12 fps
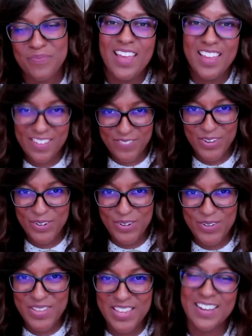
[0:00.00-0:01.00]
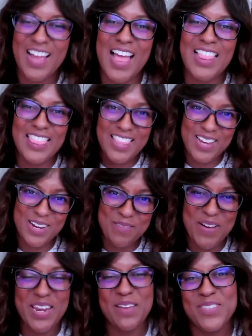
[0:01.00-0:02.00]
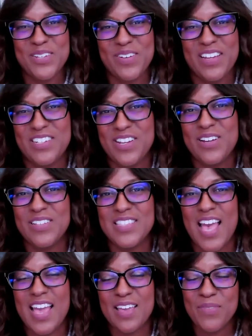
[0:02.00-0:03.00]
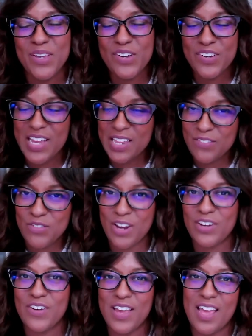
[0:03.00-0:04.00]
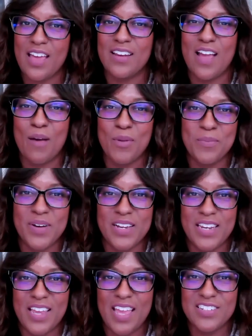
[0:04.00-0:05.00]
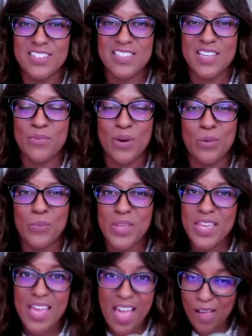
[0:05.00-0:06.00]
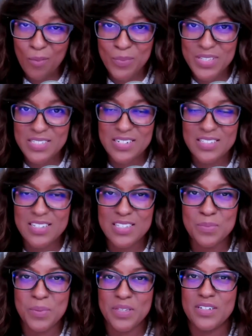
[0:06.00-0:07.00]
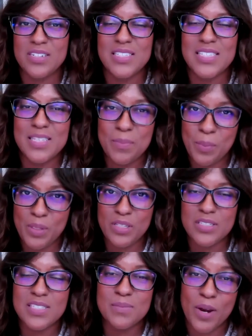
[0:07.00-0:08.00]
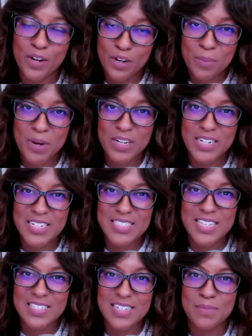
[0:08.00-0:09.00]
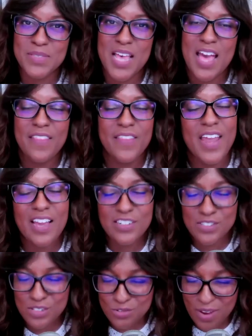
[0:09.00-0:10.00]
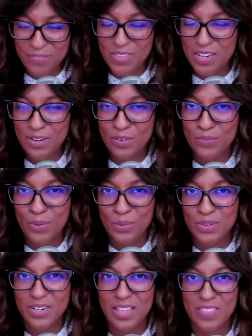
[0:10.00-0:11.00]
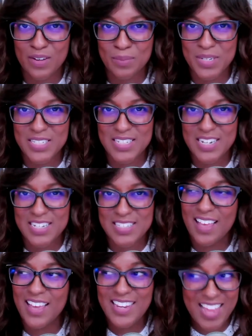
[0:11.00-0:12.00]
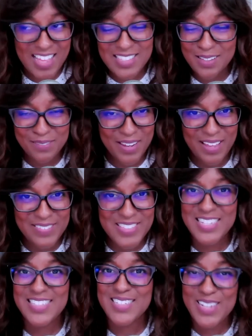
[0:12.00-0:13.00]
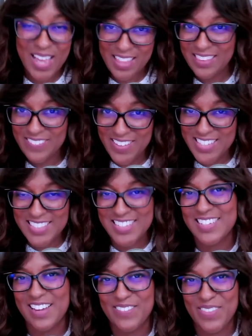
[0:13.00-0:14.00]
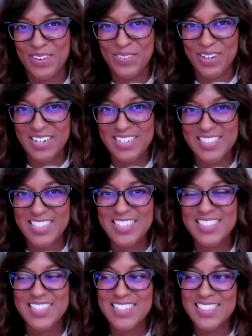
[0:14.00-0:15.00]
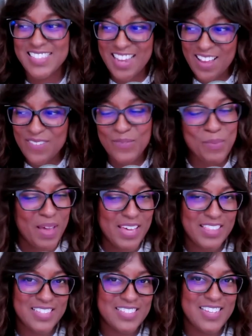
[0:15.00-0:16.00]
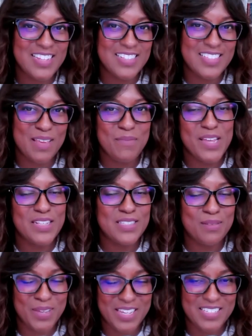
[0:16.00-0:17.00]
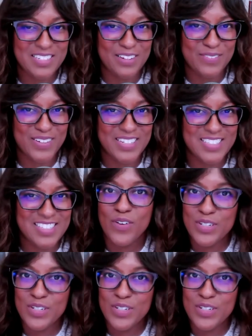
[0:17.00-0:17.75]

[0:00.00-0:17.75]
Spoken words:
If you're new here, hello, my name's Andrea Jones. I am the creative director at Uncommon Marketing Agency, where we help businesses build simple, smarter marketing systems that actually drive the needle forward in their business. And yeah, sometimes it's not the fancy stuff that works. It's the stuff behind the scenes that makes the biggest difference.